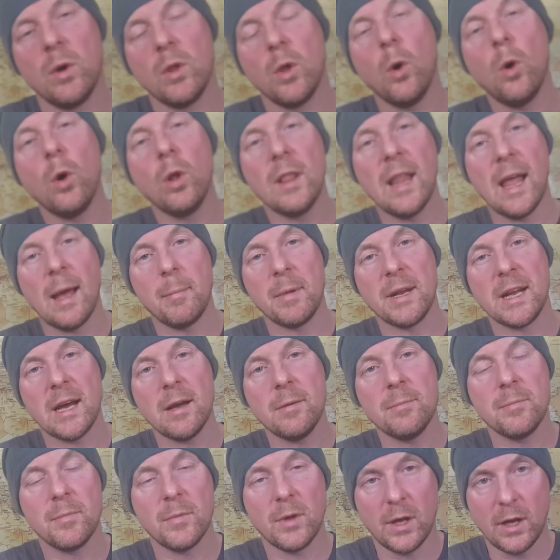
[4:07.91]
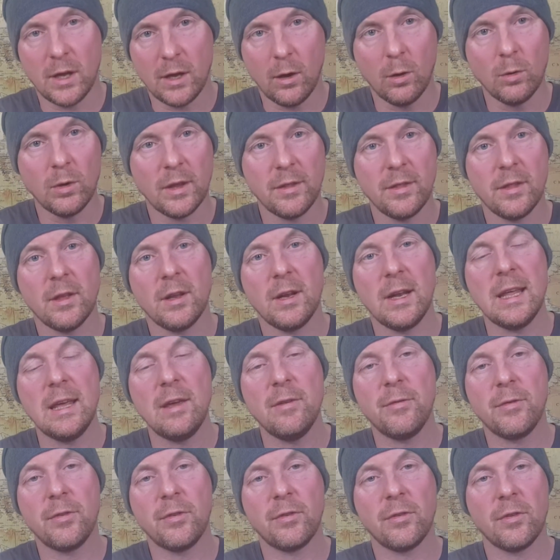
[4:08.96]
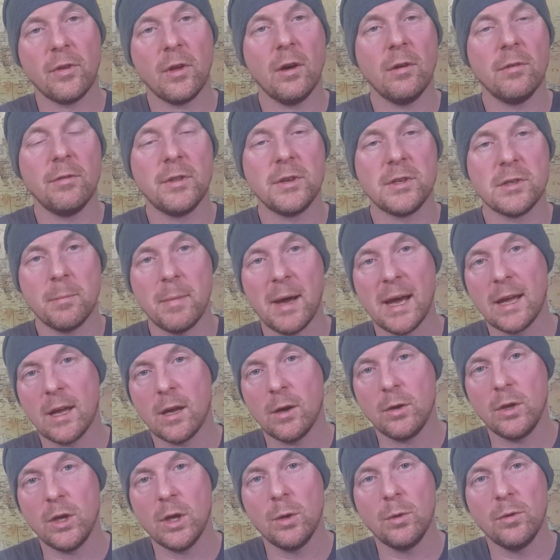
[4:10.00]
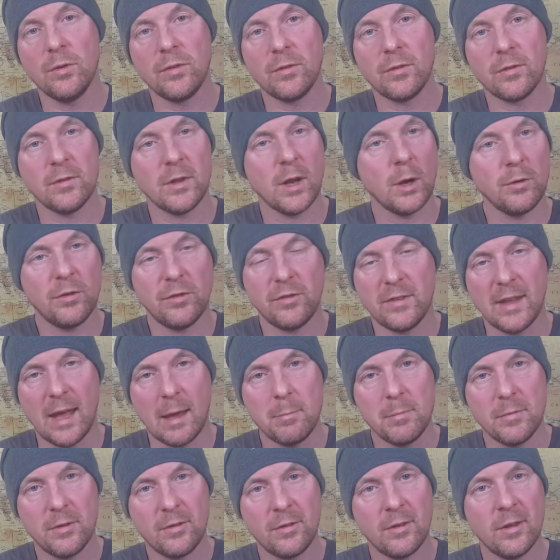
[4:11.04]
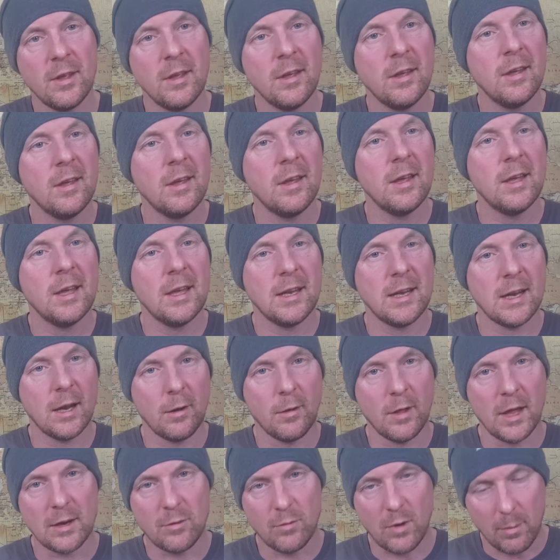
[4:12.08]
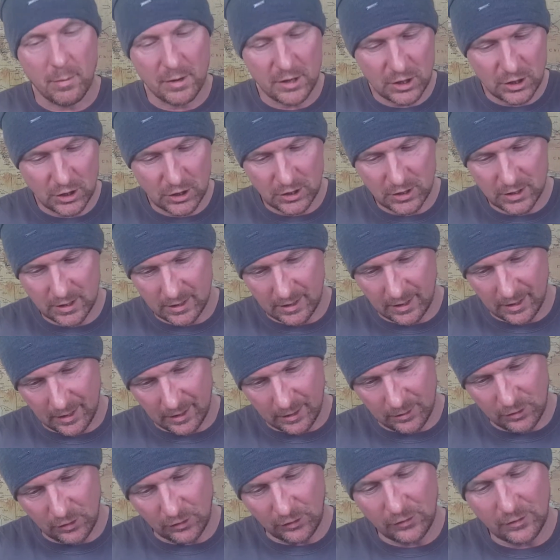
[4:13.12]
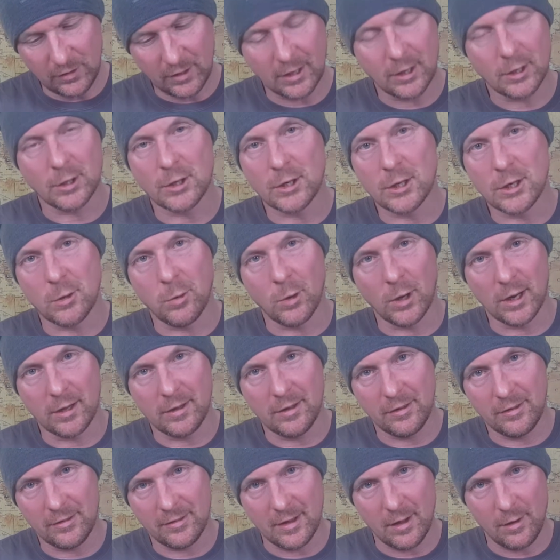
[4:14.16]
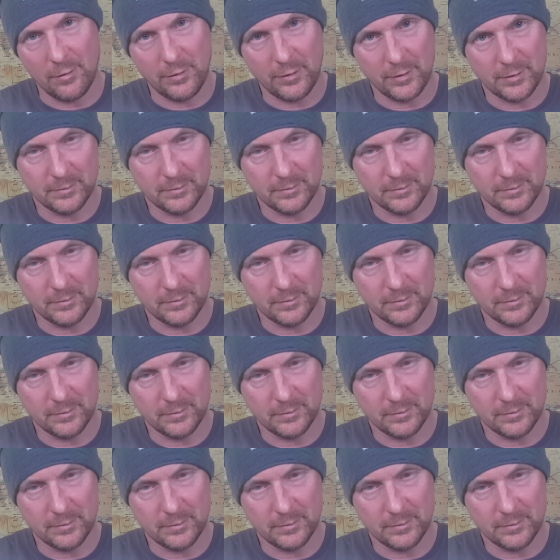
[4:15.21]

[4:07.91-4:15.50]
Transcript: with all lamina, only the leaves of the tobacco used, no stems, none of that rubbish, just the good quality stuff.